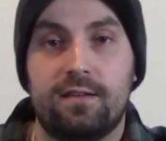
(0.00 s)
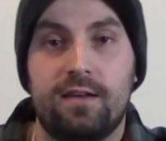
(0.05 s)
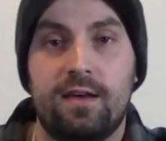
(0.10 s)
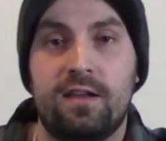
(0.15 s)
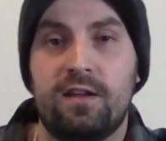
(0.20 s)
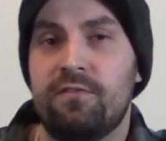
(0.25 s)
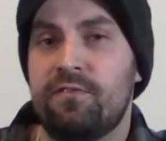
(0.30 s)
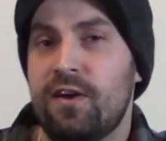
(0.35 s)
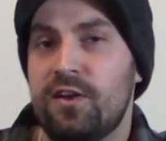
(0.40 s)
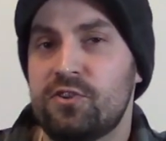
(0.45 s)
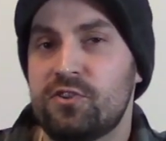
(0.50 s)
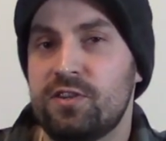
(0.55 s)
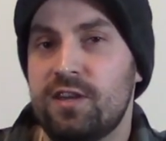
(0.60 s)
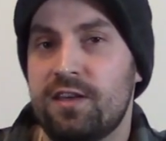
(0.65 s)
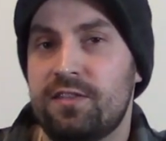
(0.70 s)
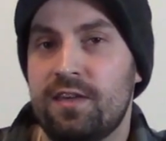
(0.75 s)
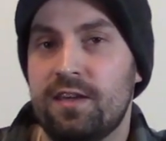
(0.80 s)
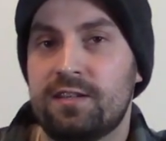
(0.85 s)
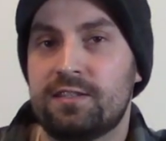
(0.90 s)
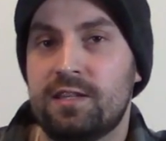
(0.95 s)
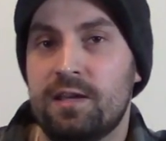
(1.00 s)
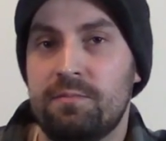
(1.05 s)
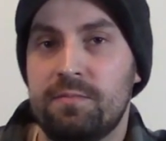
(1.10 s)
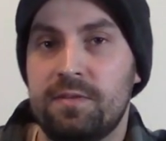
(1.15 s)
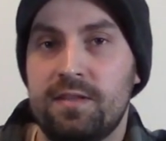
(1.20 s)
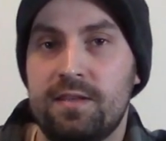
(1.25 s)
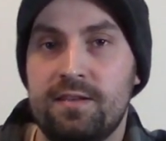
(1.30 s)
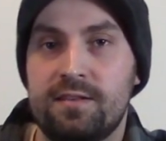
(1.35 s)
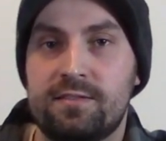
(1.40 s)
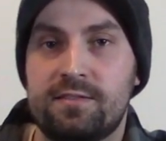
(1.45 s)
And eventually I think some
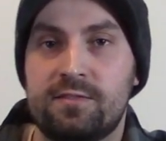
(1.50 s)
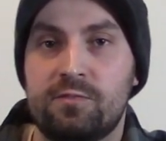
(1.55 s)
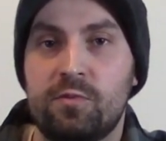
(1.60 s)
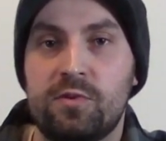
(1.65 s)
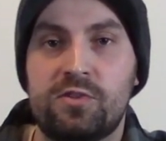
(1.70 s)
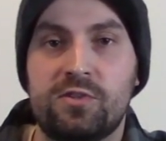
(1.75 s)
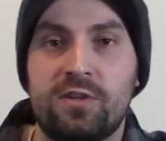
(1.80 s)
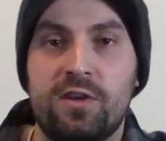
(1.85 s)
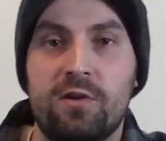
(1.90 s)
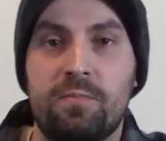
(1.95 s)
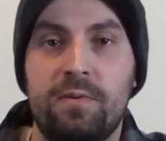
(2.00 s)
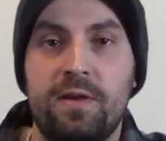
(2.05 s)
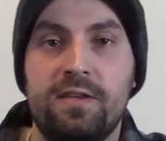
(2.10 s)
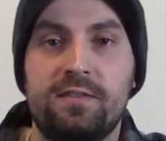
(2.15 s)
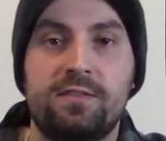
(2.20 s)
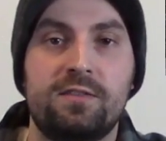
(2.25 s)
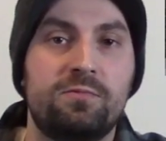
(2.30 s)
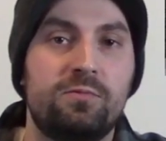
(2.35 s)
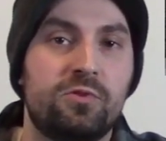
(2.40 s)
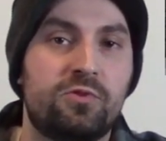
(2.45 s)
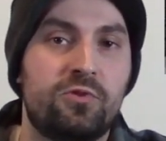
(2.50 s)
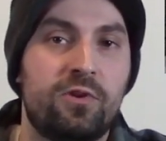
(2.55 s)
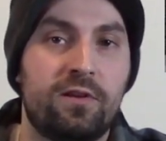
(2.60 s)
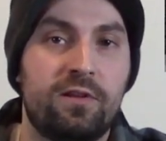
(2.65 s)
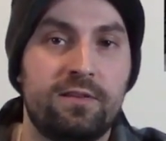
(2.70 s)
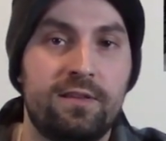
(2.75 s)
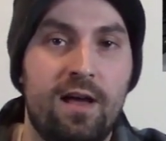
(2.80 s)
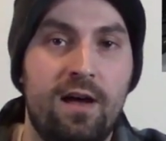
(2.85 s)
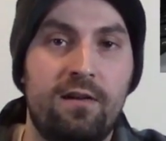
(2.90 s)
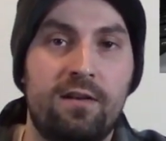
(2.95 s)
of these switchgear pieces will
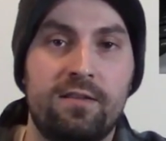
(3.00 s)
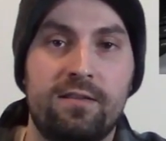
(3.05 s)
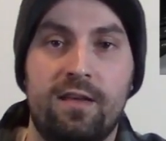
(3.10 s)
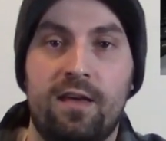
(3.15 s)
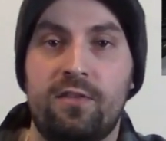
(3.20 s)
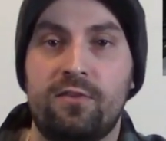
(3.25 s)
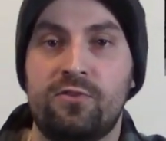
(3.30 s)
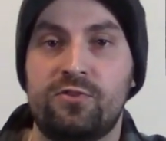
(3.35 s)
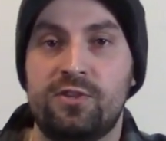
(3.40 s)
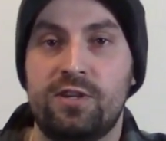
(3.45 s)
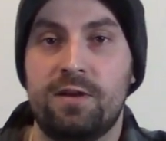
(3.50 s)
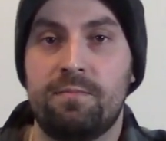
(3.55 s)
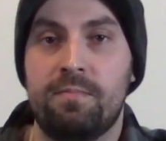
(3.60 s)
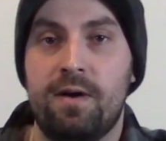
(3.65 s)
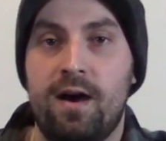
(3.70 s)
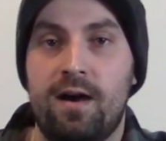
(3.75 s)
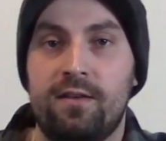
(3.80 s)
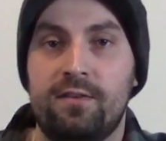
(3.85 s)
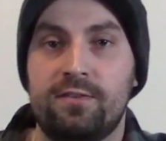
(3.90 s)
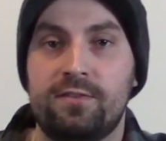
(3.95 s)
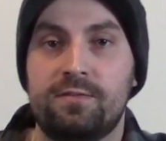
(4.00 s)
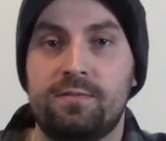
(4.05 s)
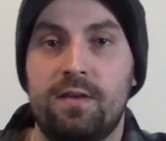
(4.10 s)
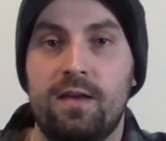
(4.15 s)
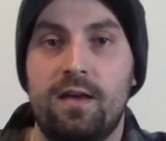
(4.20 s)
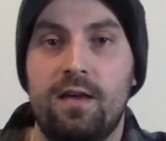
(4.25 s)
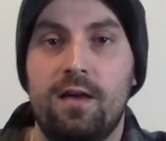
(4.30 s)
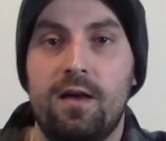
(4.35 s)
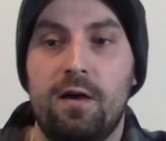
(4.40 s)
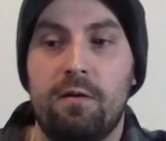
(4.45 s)
trickle down in the other GM models,
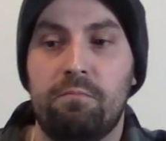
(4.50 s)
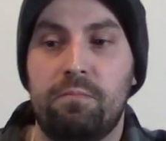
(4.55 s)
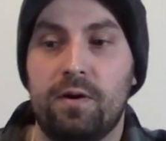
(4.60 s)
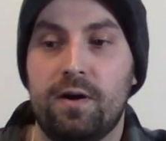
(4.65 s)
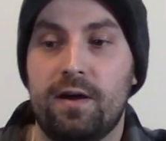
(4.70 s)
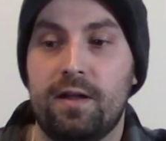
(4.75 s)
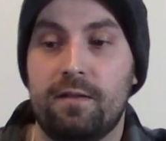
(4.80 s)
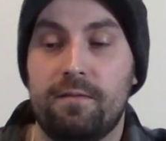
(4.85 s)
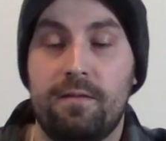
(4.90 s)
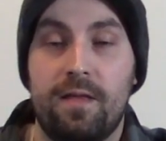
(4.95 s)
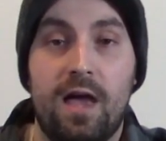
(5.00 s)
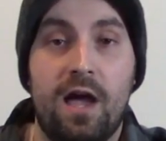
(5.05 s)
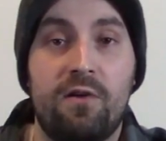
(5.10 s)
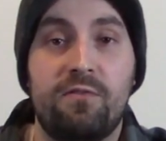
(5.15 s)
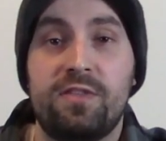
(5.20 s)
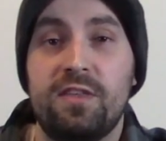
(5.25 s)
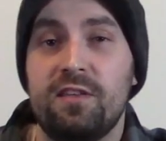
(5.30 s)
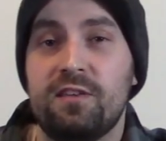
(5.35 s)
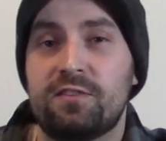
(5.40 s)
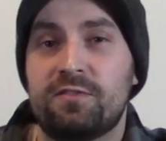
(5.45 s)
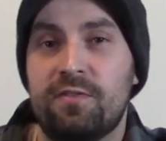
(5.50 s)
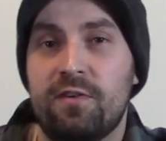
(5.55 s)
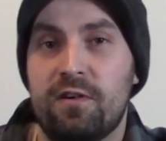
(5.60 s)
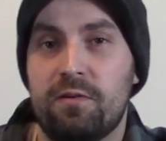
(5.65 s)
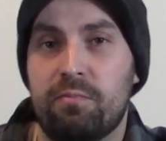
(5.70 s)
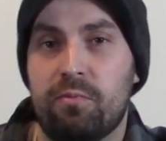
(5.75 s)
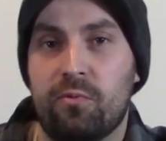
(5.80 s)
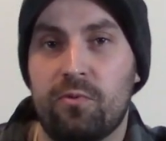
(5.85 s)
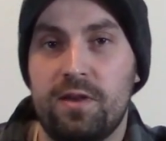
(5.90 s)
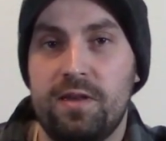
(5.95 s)
but everything looks very
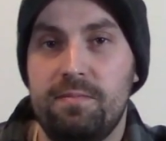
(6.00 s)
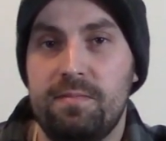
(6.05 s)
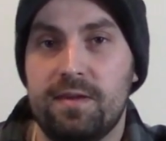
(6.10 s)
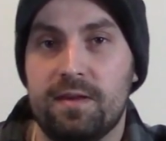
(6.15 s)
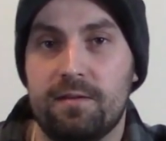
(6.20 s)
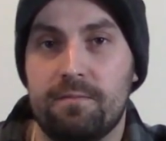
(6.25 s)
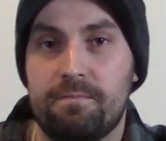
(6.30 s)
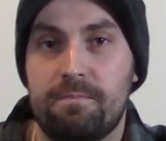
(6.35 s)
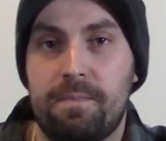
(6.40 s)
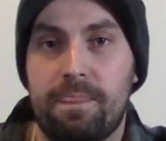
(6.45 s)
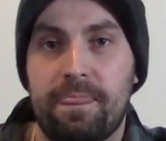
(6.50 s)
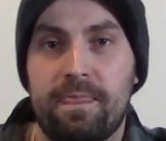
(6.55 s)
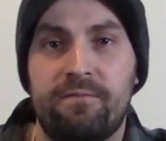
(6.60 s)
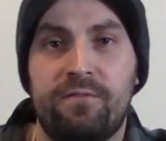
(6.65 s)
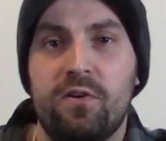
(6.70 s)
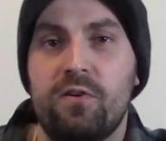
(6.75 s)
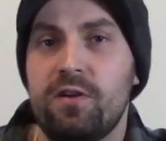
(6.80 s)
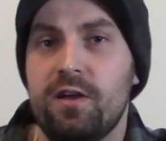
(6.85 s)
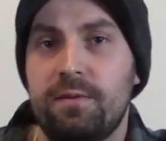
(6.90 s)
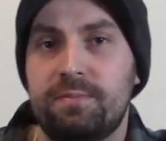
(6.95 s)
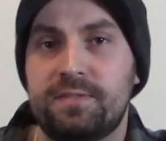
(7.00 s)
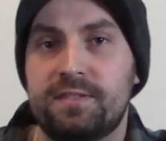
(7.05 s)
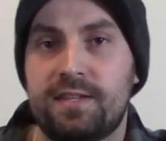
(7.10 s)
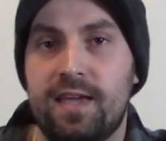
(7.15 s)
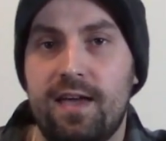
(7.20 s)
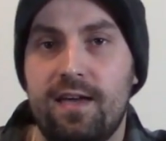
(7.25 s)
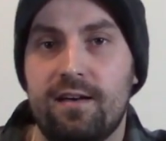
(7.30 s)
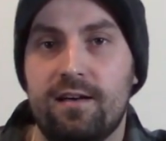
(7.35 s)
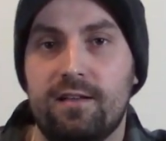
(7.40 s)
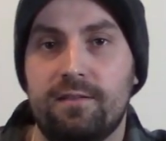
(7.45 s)
premium, very
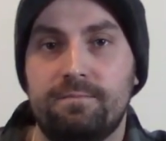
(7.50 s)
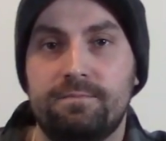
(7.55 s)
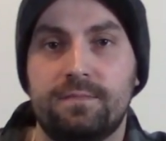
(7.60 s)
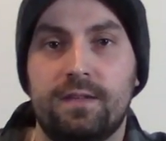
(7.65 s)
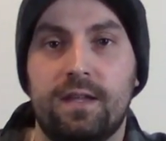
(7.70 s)
upscale.